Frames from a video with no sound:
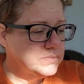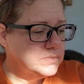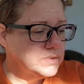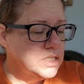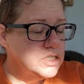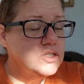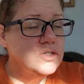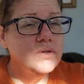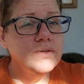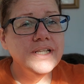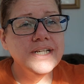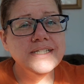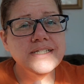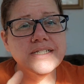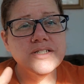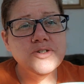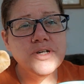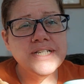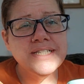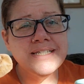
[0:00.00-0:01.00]
So let's
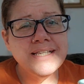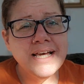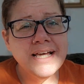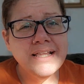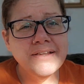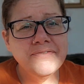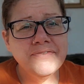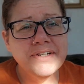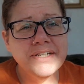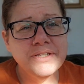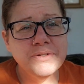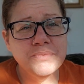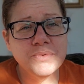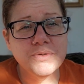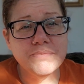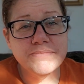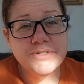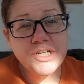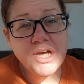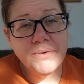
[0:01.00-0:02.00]
address the elephant in the
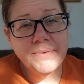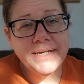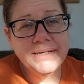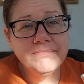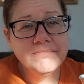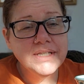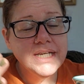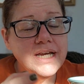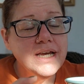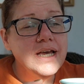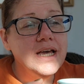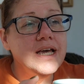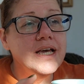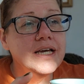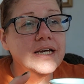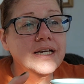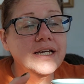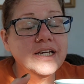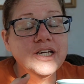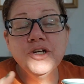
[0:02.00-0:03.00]
room, shall we?
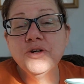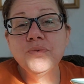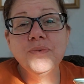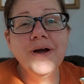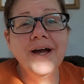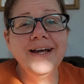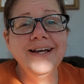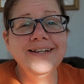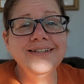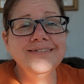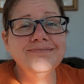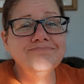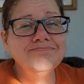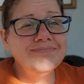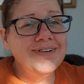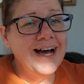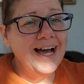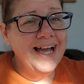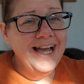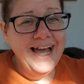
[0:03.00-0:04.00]
You're right.
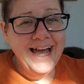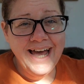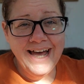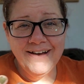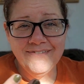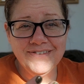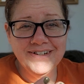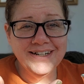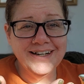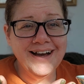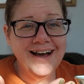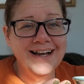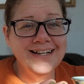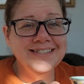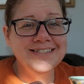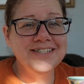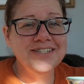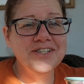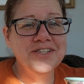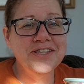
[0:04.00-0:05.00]
I haven't
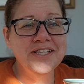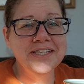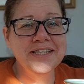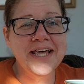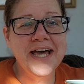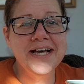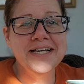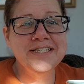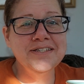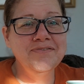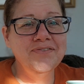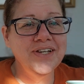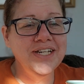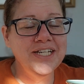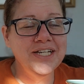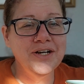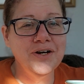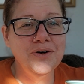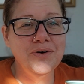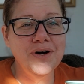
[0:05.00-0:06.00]
gotten to the last
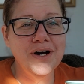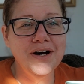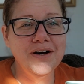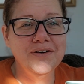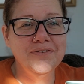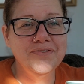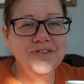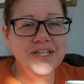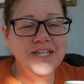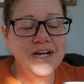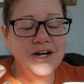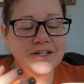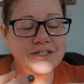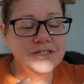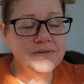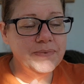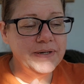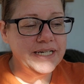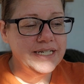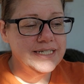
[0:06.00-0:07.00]
video of the yarn
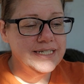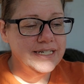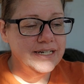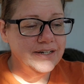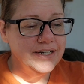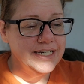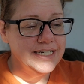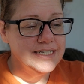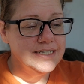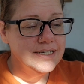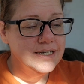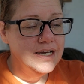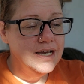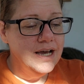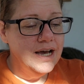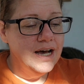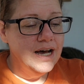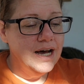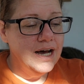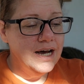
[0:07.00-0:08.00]
spinning series.
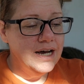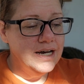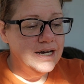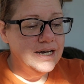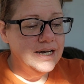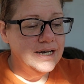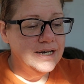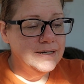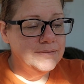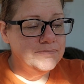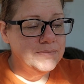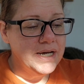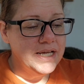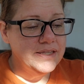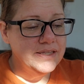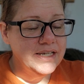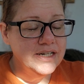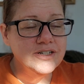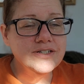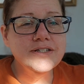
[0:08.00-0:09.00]

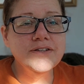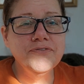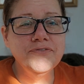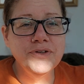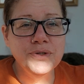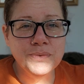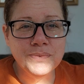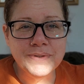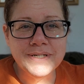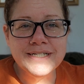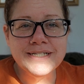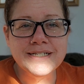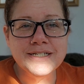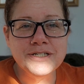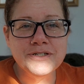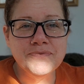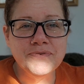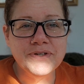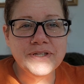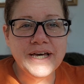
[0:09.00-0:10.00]
There's a few
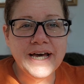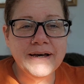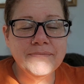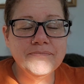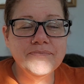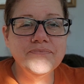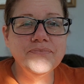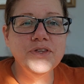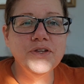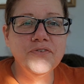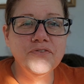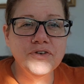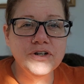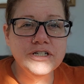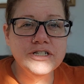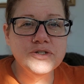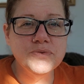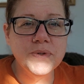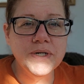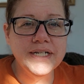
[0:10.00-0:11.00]
reasons for that. The
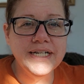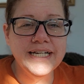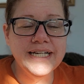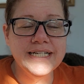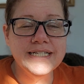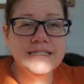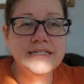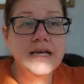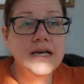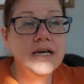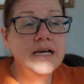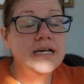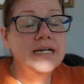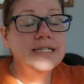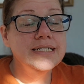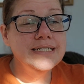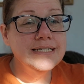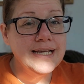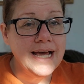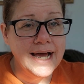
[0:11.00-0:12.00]
first one is
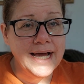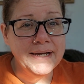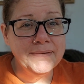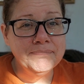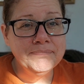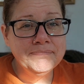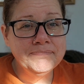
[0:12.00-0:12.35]
time.